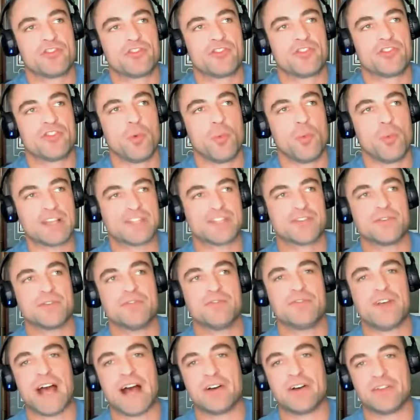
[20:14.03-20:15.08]
the Western
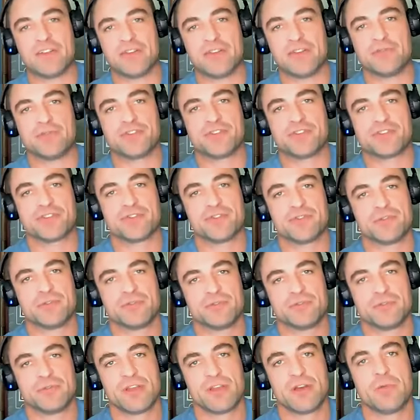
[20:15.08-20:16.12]
values
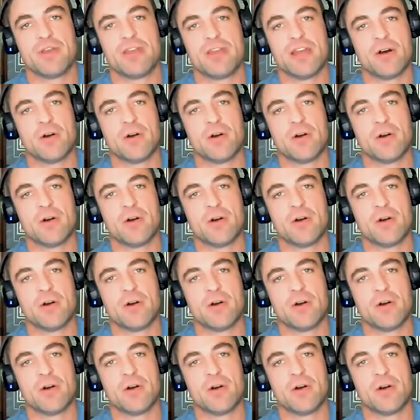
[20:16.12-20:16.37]
that we